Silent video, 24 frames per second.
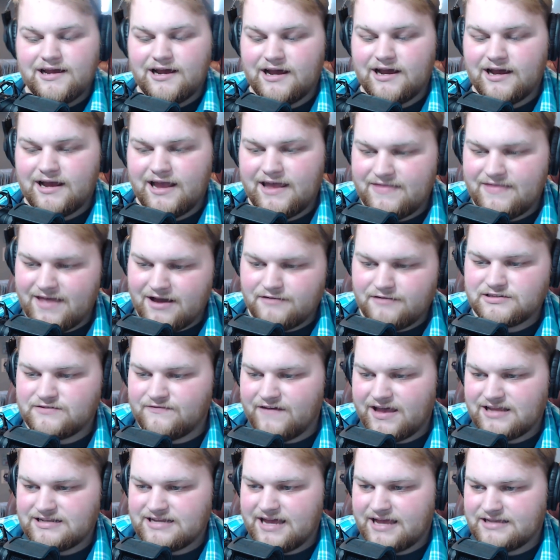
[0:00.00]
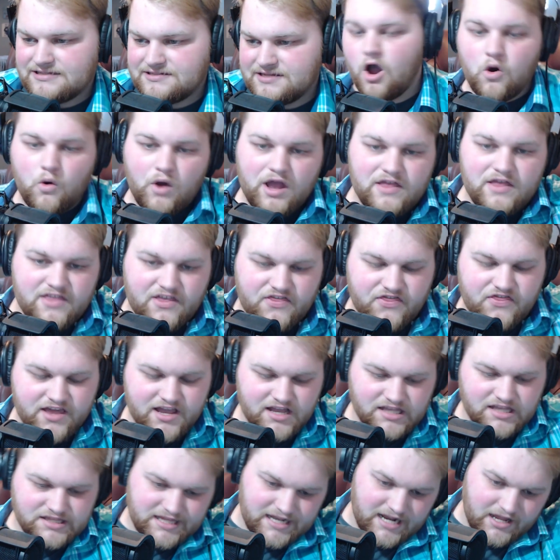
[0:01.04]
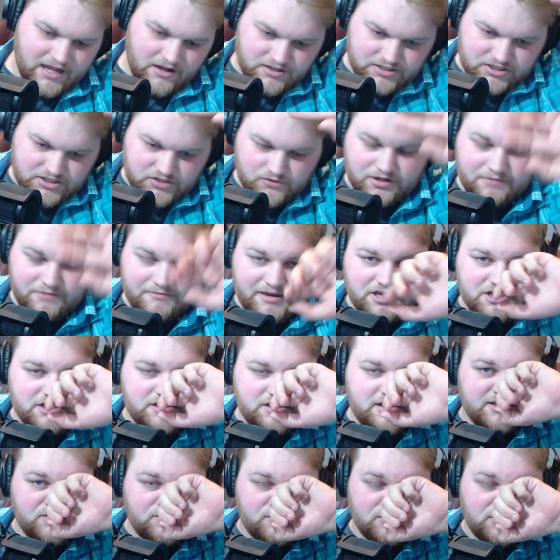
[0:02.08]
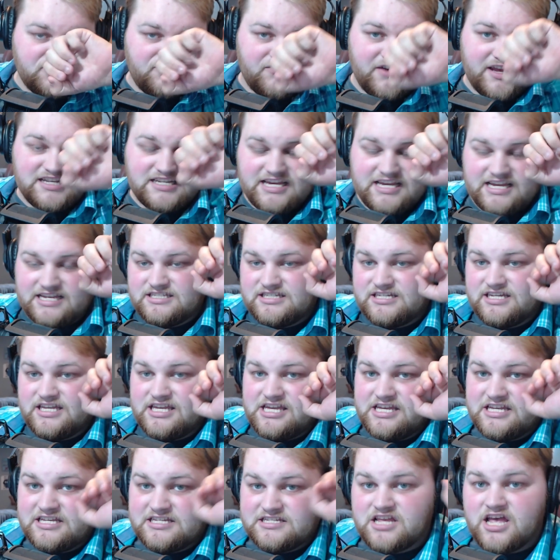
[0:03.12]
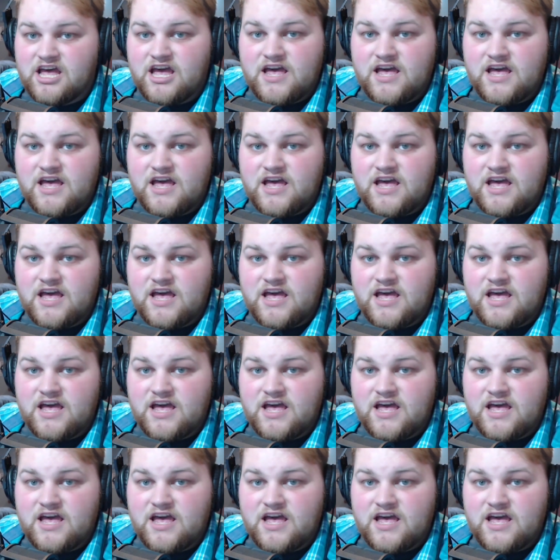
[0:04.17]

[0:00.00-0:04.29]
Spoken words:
And that was fantastic. And the thing that I also want to mention that's really fantastic is